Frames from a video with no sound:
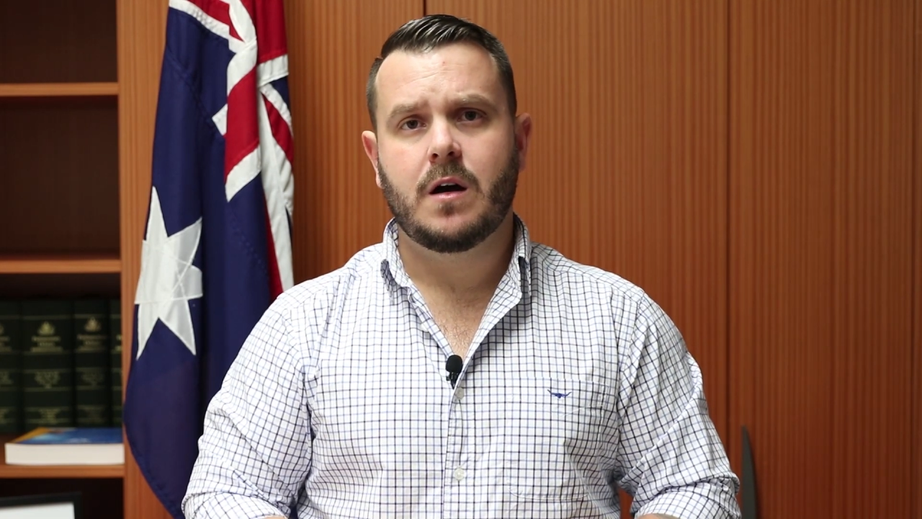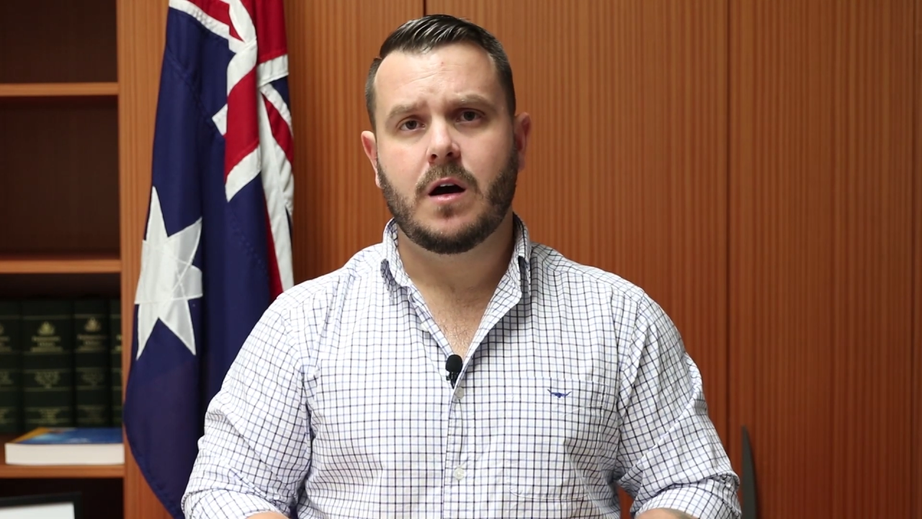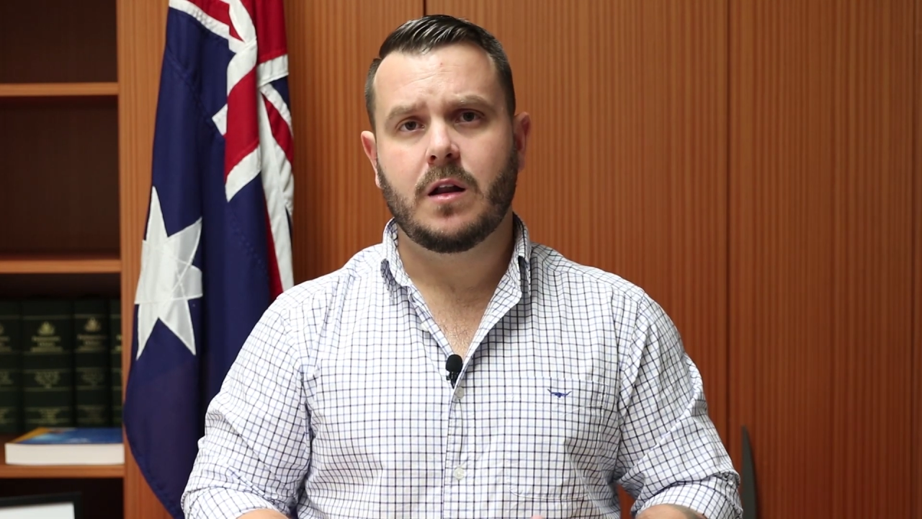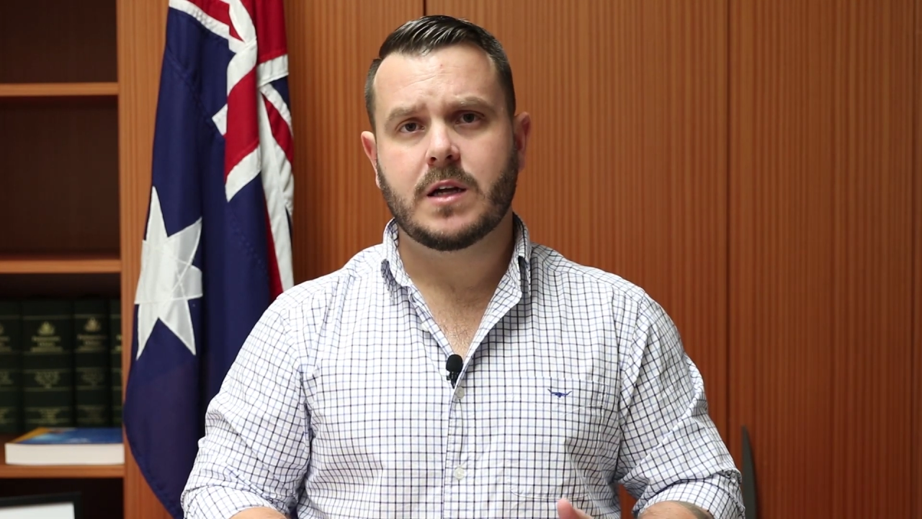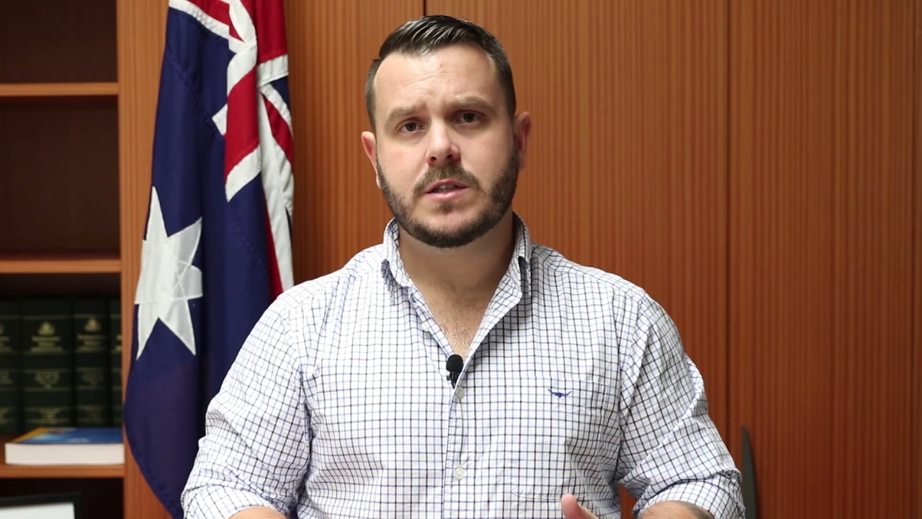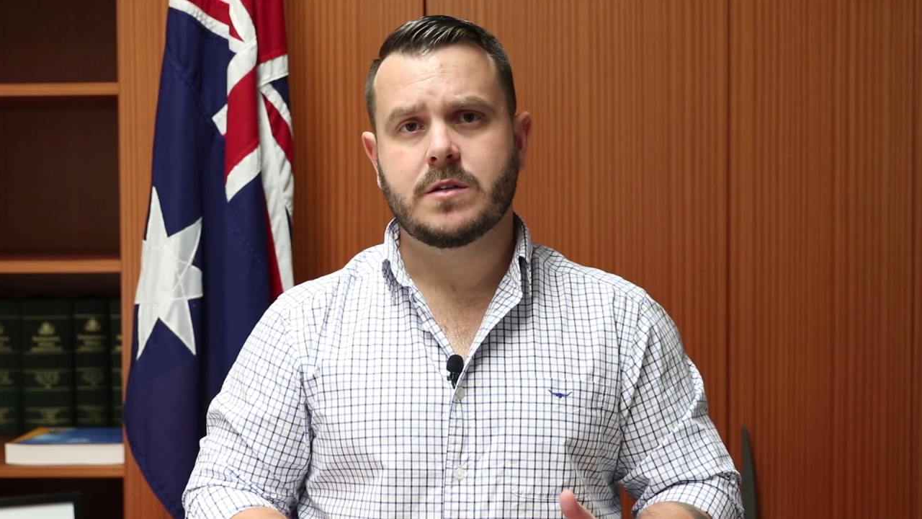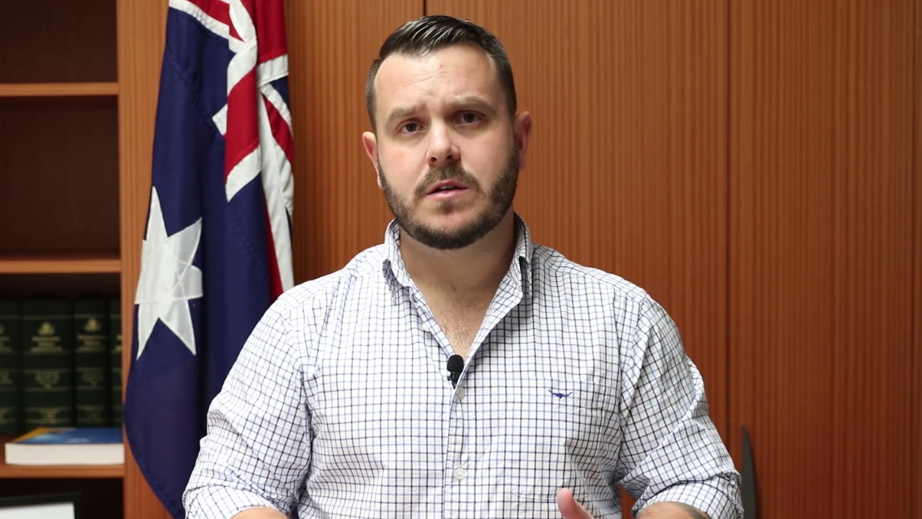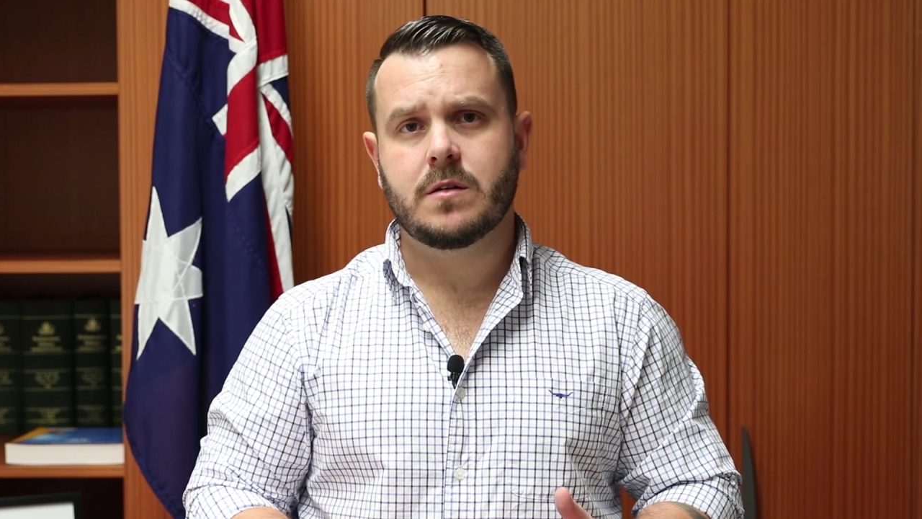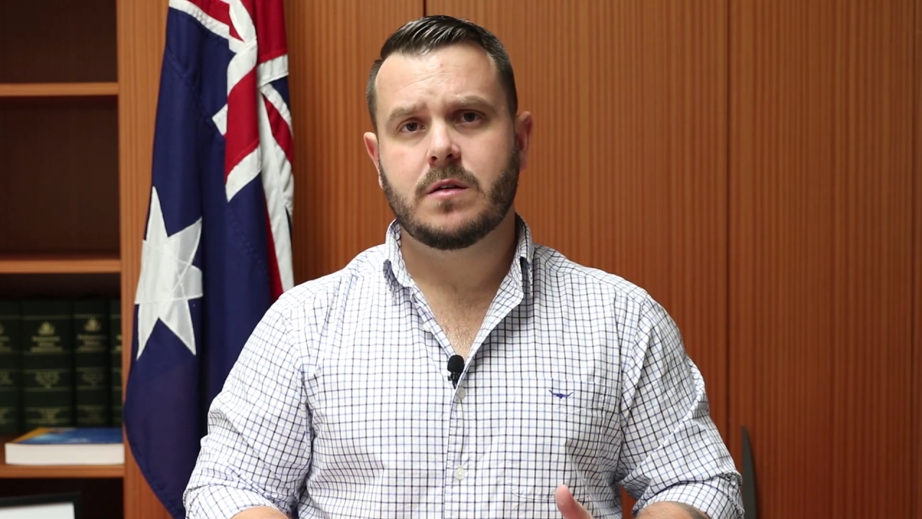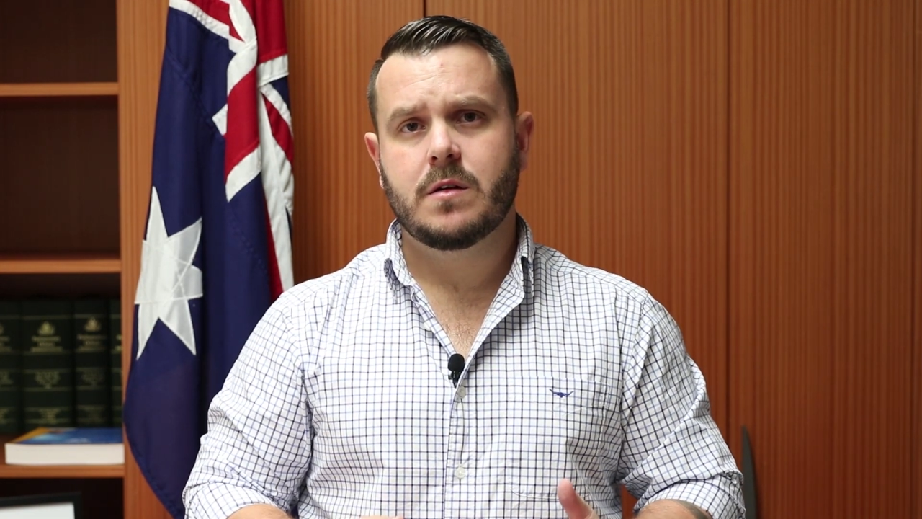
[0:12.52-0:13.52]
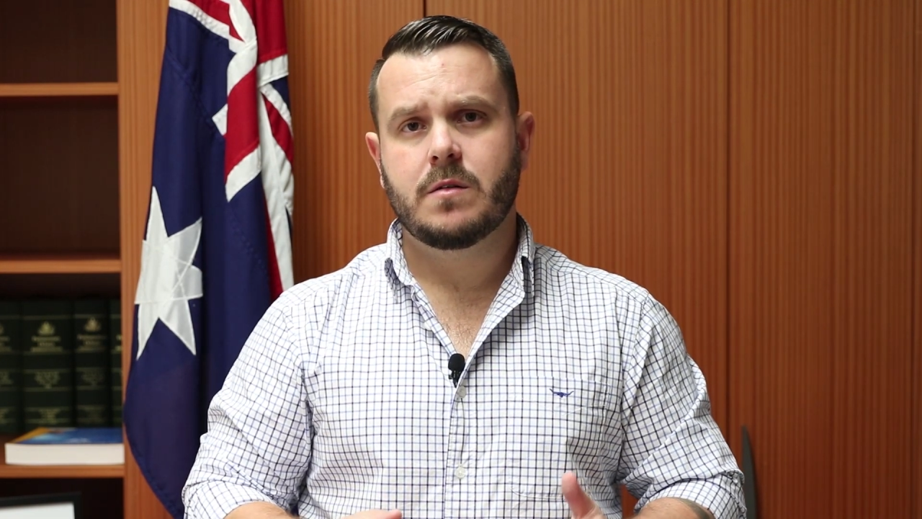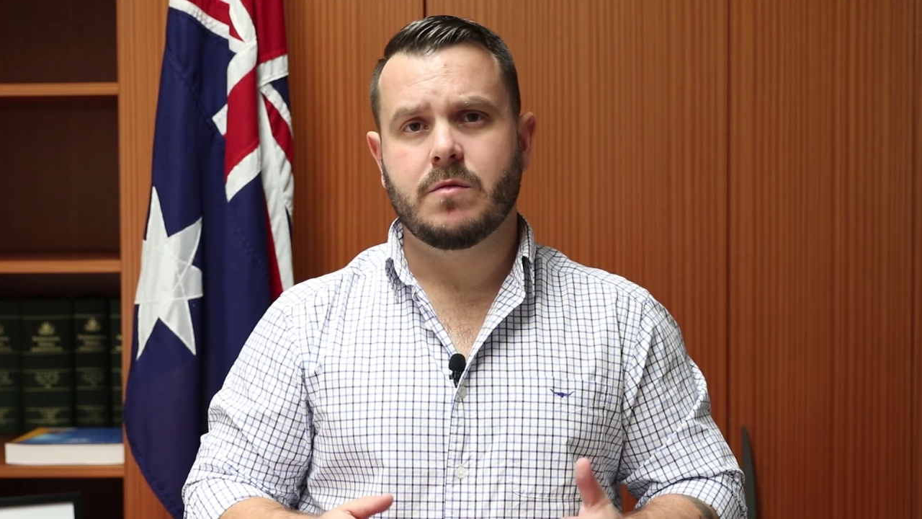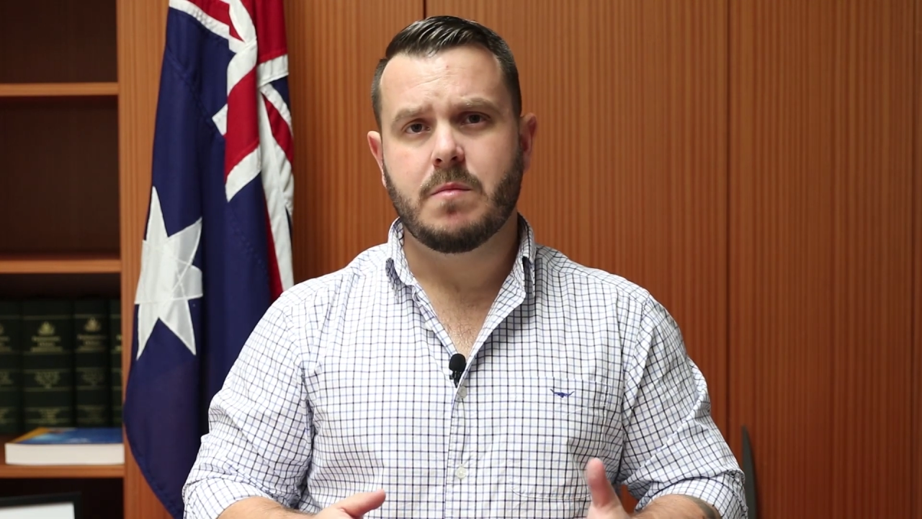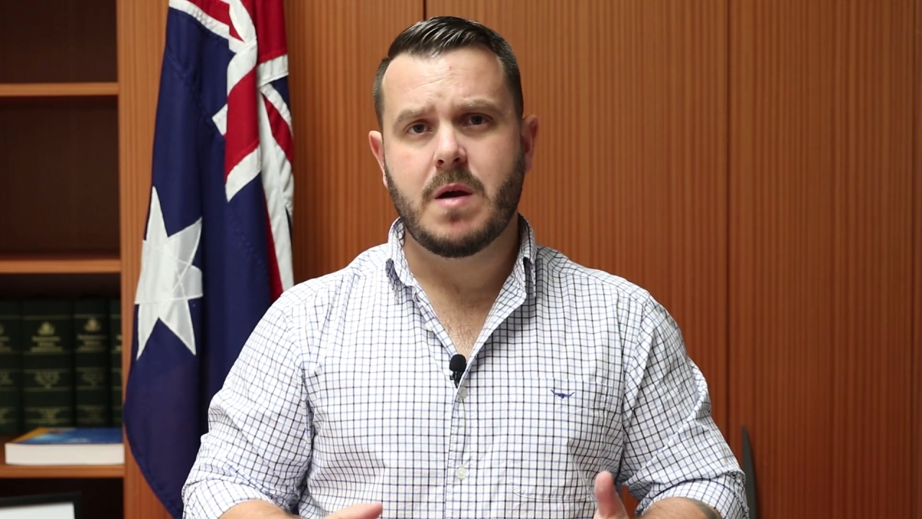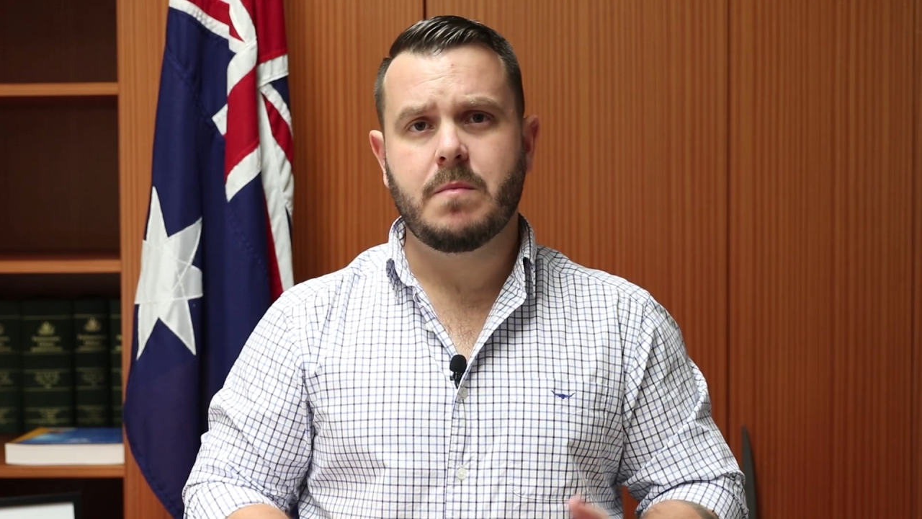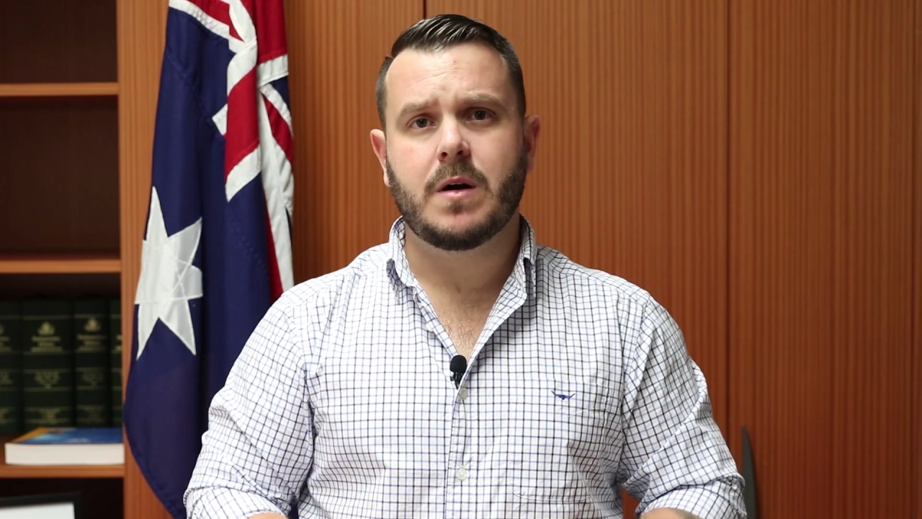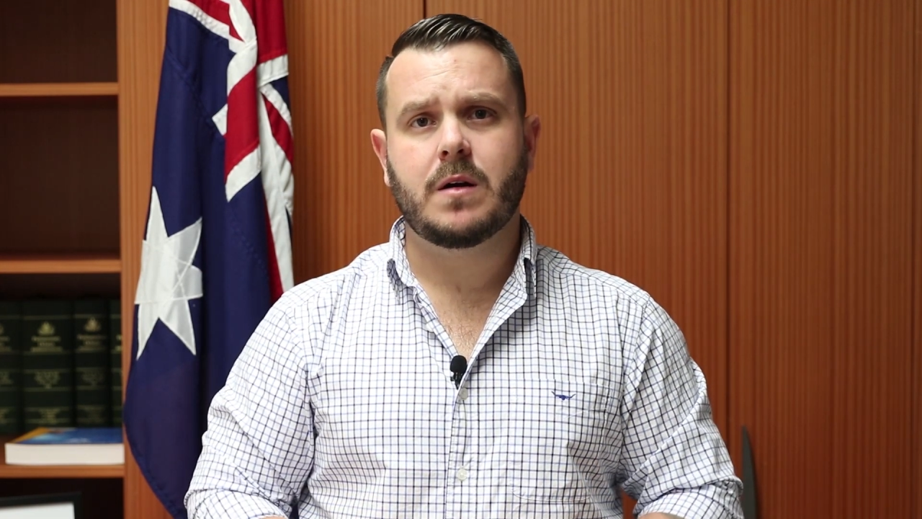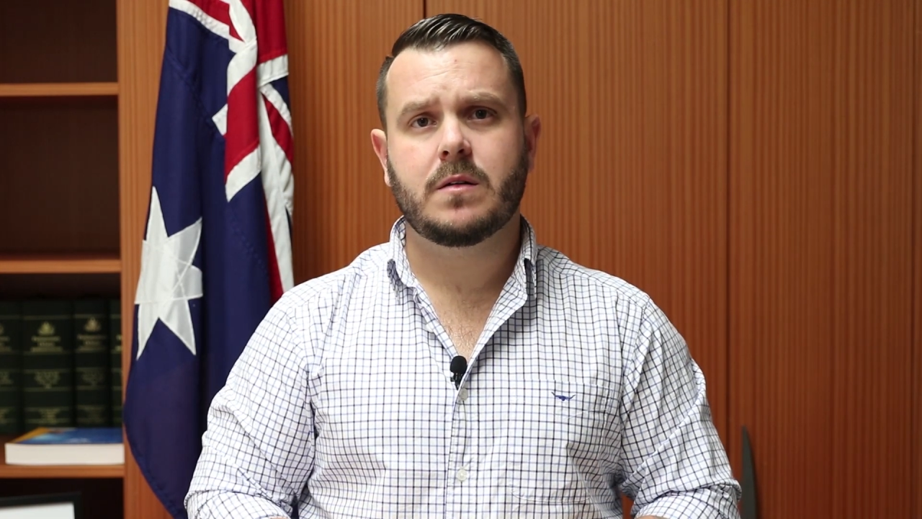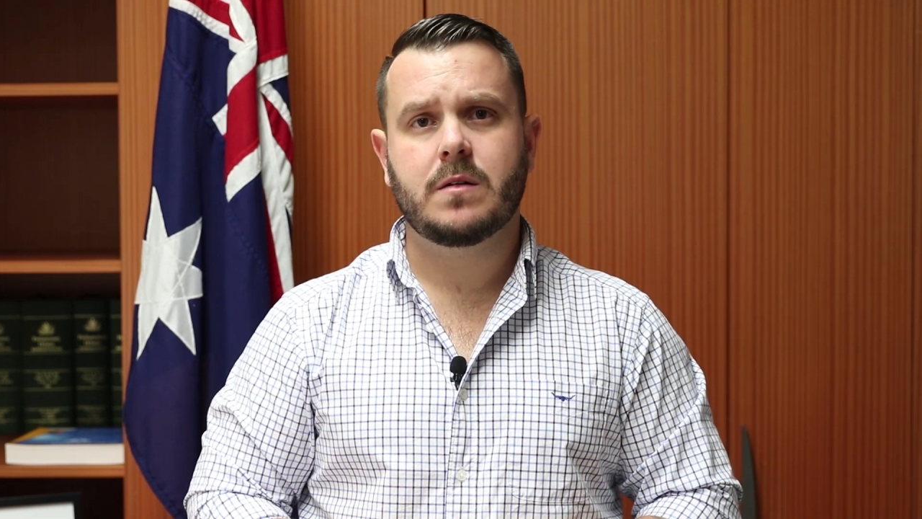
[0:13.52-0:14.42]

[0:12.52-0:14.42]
I like to remember